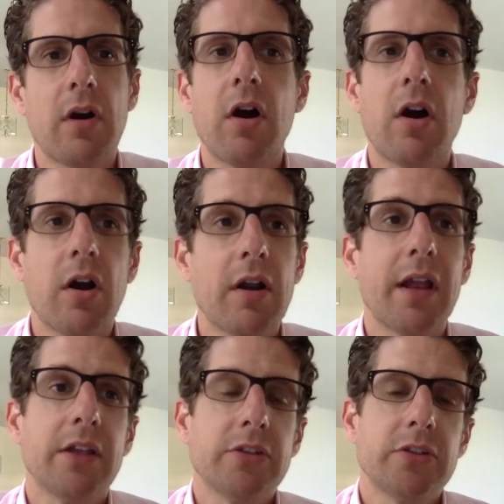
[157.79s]
are
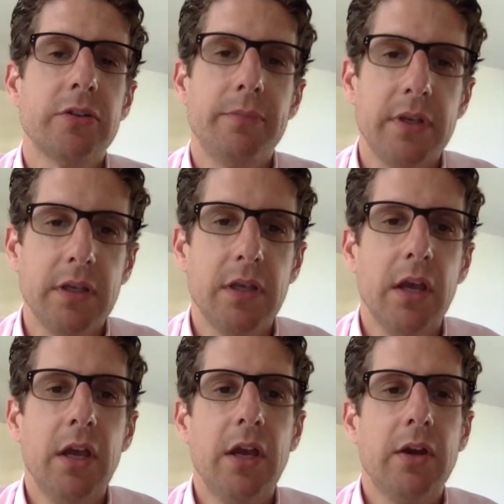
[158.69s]
and should be,
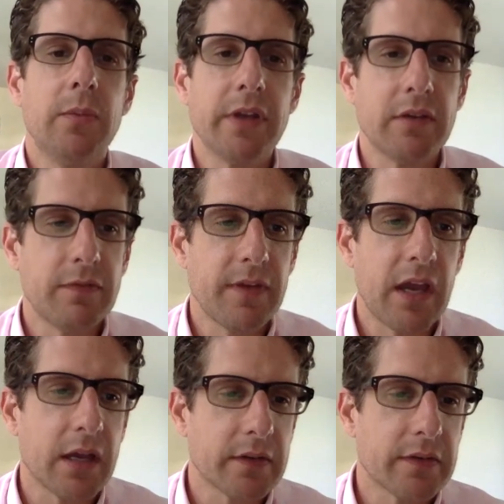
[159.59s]
when in
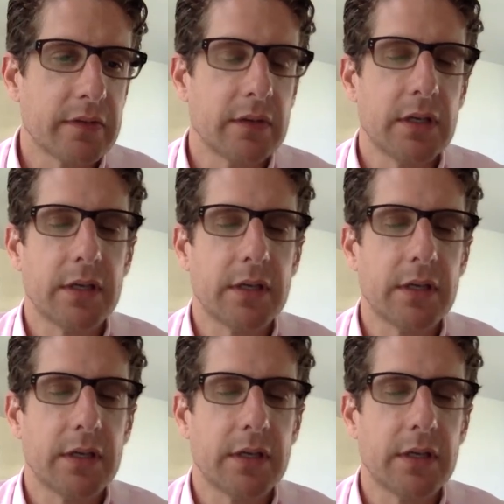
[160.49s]
fact